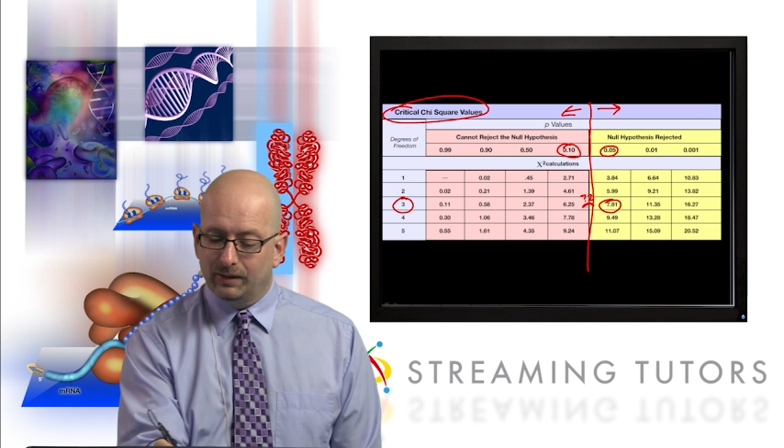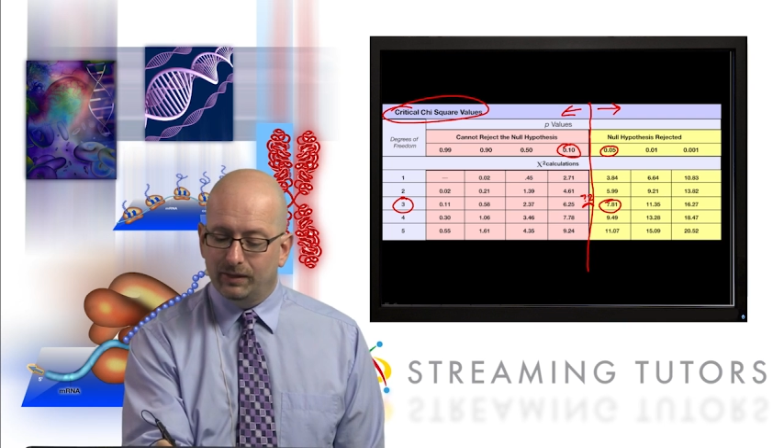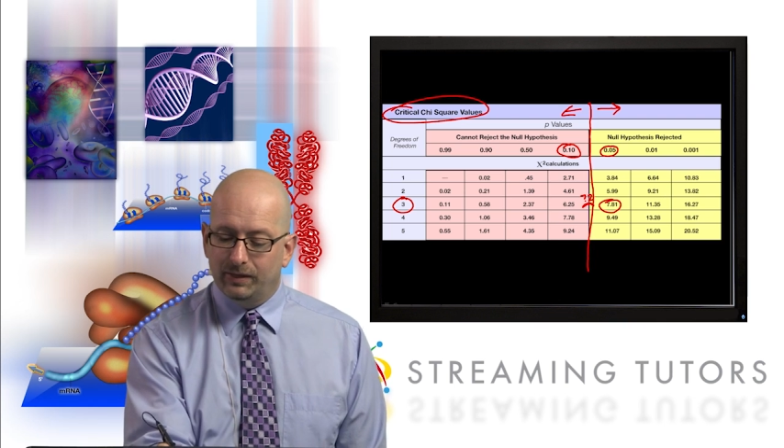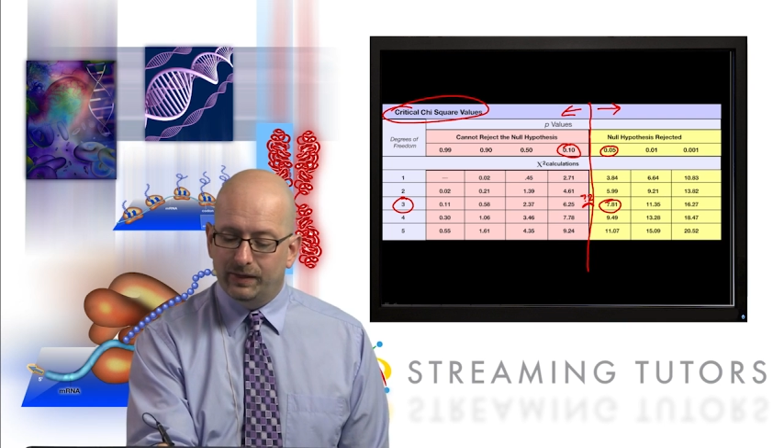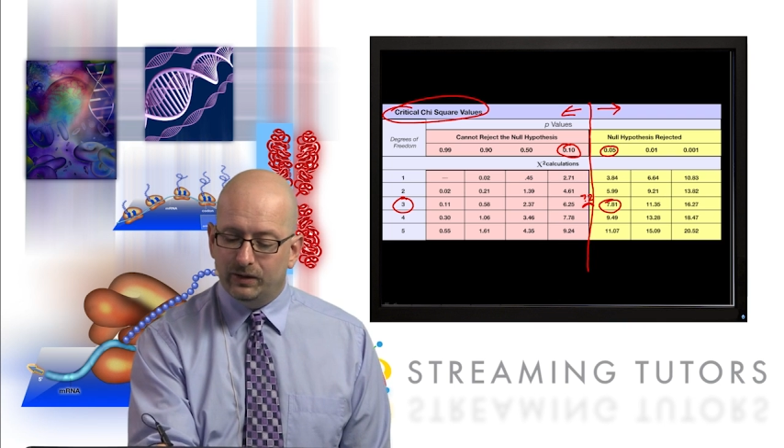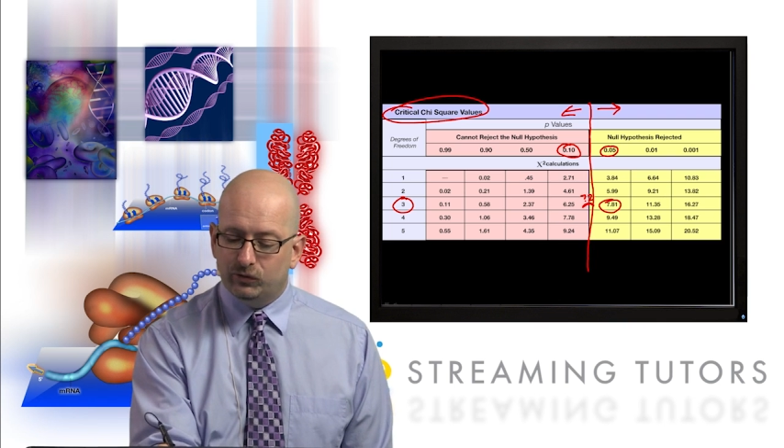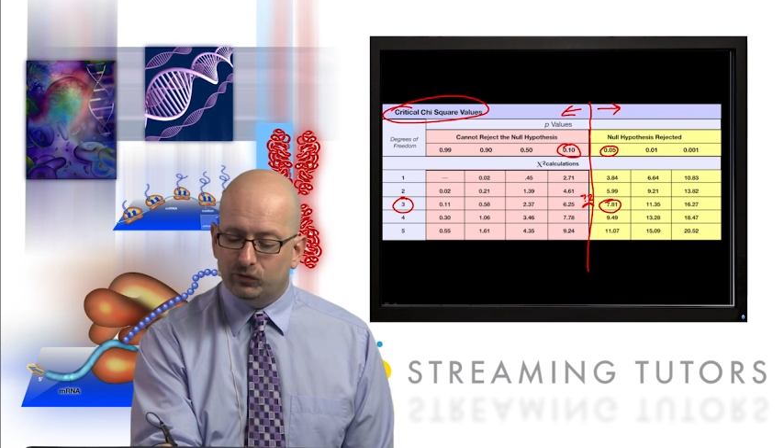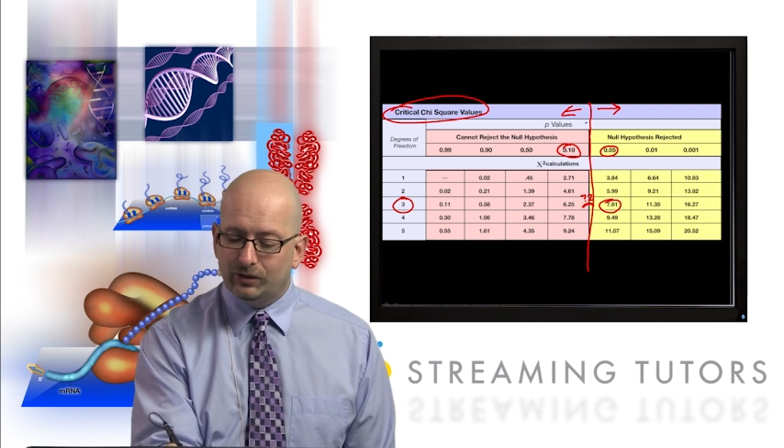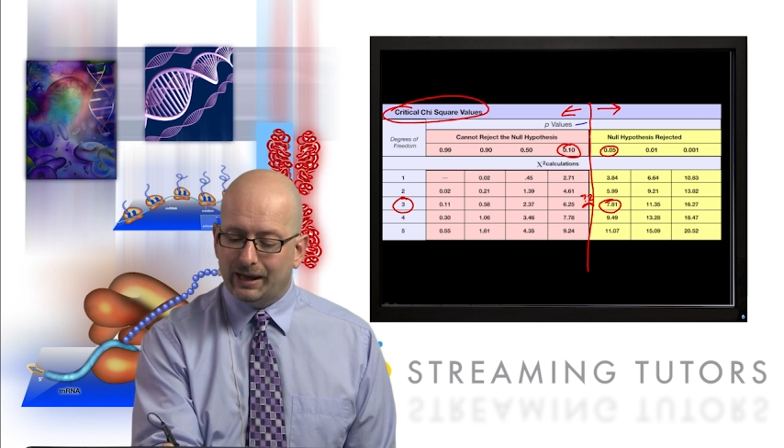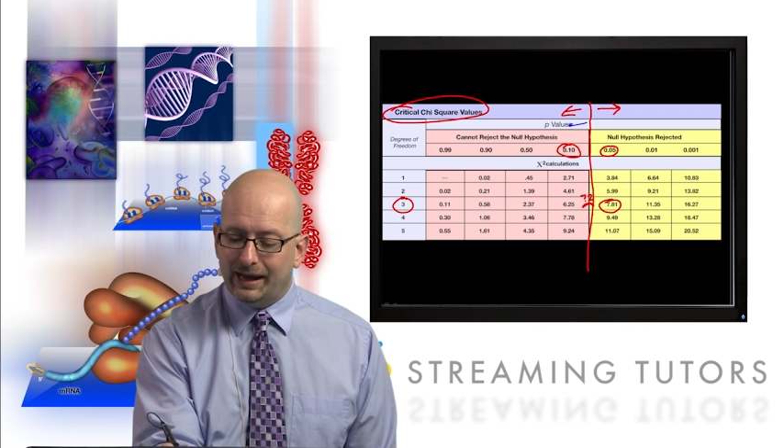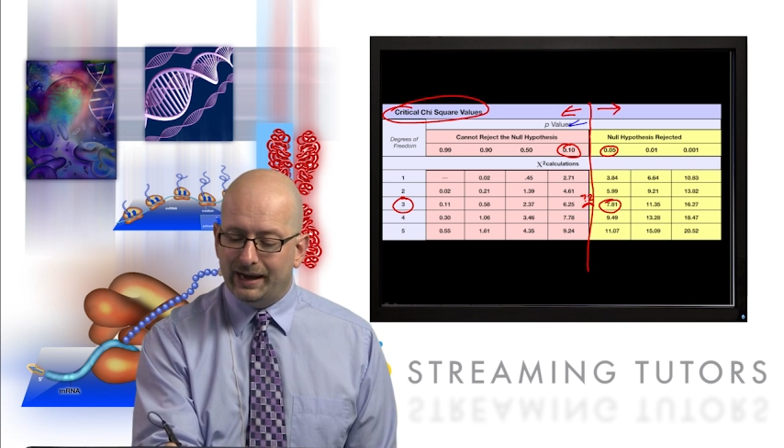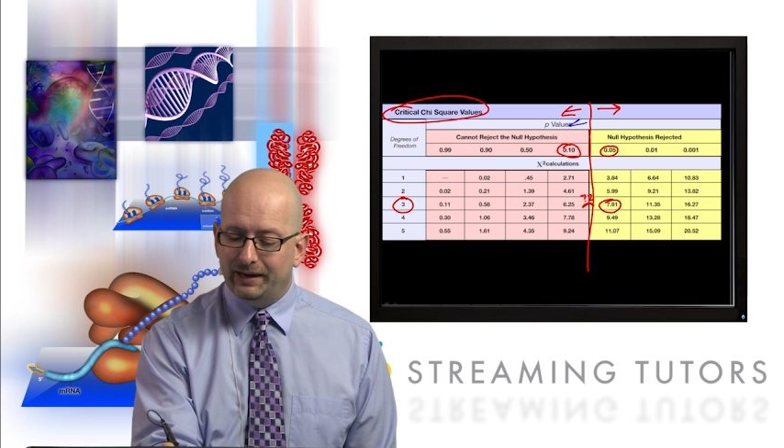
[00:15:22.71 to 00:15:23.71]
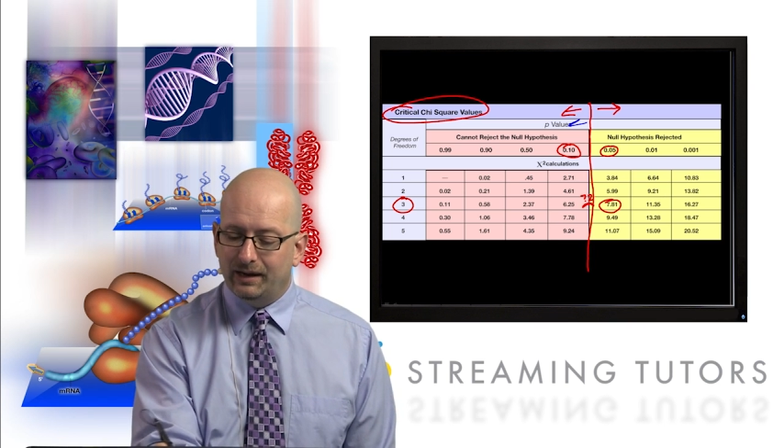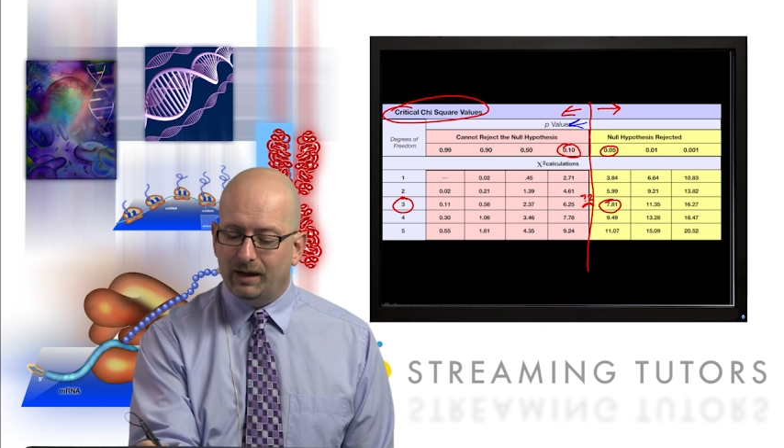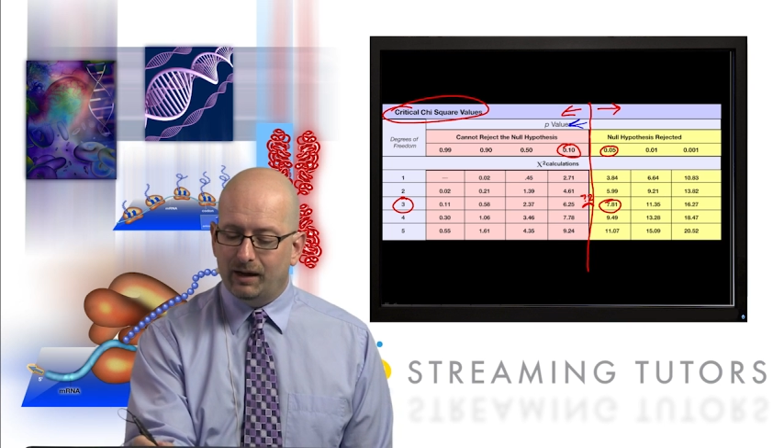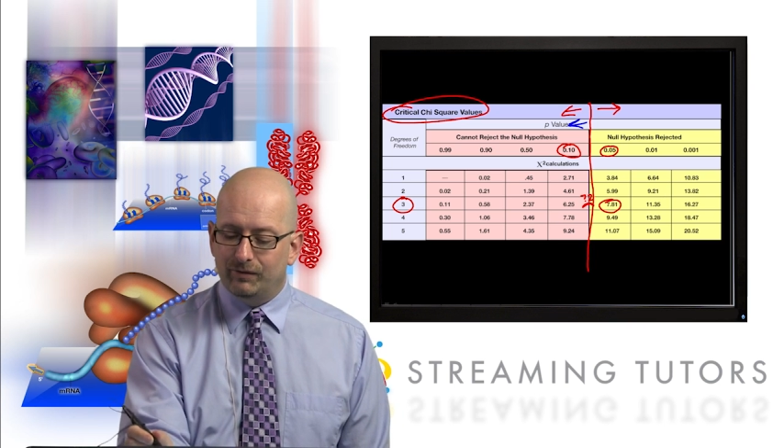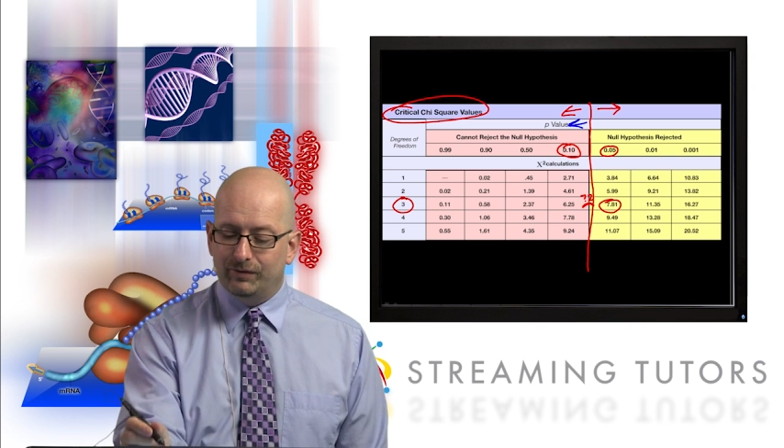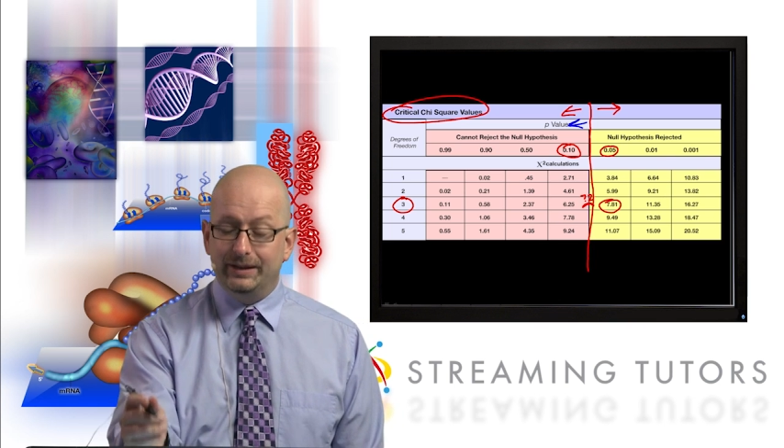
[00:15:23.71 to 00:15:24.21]
this side
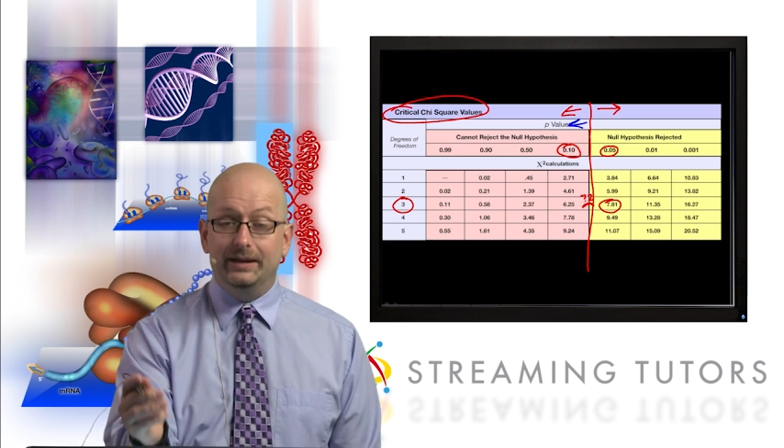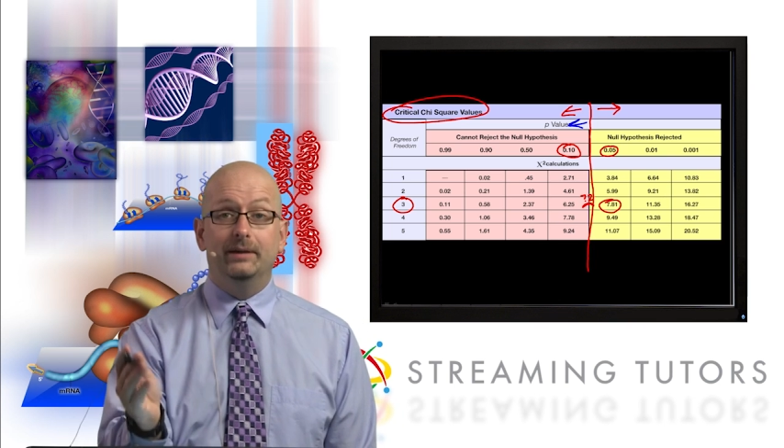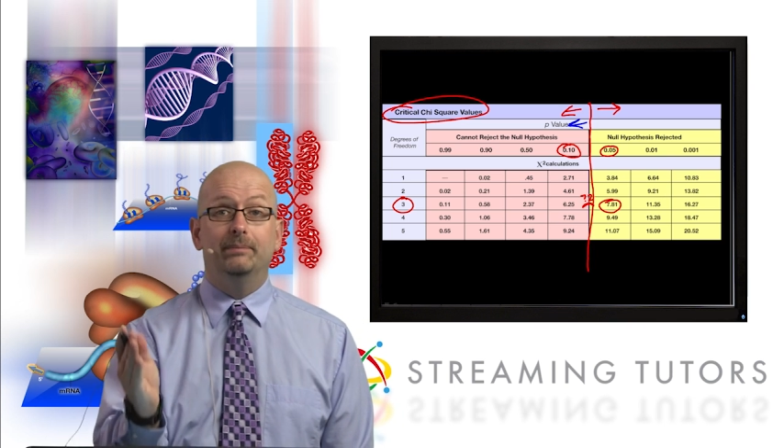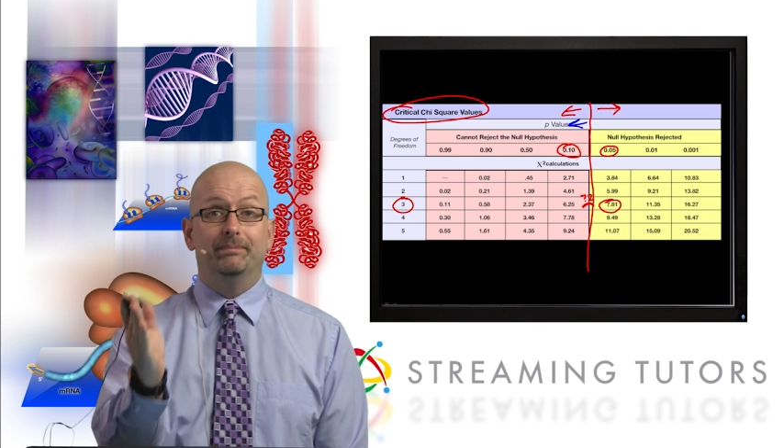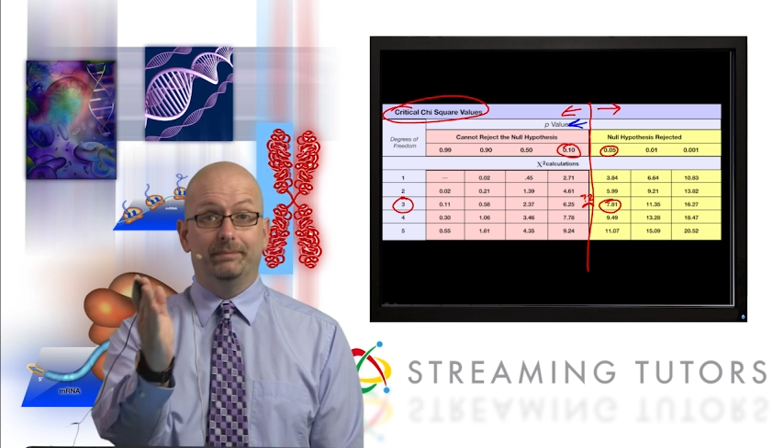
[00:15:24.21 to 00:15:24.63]
of the